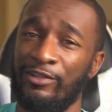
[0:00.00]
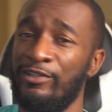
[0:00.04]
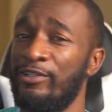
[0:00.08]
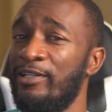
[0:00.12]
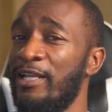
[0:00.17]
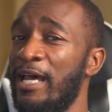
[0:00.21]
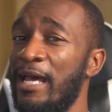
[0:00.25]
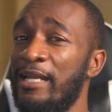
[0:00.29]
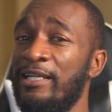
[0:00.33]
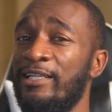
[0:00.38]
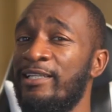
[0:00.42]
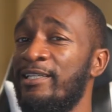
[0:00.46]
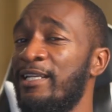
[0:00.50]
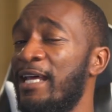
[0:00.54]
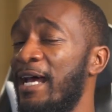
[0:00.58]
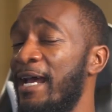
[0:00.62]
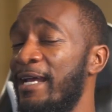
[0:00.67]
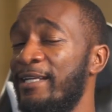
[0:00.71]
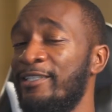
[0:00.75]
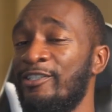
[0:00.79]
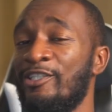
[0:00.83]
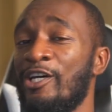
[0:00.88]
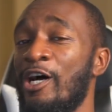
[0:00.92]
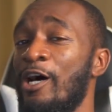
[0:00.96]

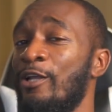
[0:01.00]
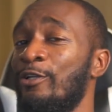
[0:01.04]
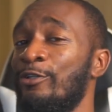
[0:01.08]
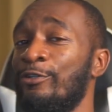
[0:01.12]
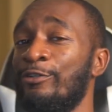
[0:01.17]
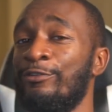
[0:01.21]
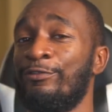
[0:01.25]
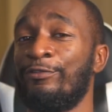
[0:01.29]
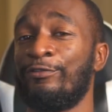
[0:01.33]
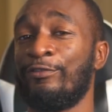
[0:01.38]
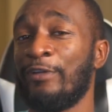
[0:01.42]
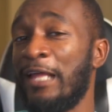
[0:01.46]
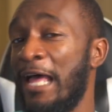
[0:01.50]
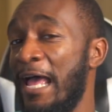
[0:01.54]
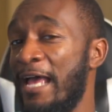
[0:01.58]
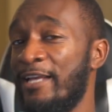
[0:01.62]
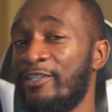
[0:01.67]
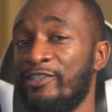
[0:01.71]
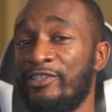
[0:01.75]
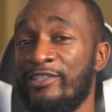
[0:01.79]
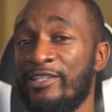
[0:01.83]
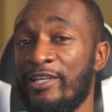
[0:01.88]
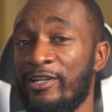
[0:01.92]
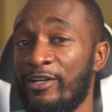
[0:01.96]
$99
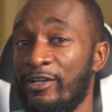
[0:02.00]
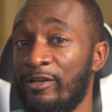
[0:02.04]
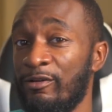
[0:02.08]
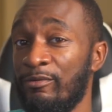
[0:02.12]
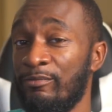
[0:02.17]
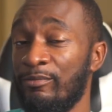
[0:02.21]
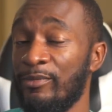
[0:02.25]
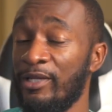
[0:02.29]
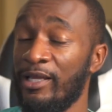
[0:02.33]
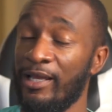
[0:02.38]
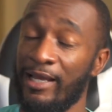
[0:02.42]
flash setup.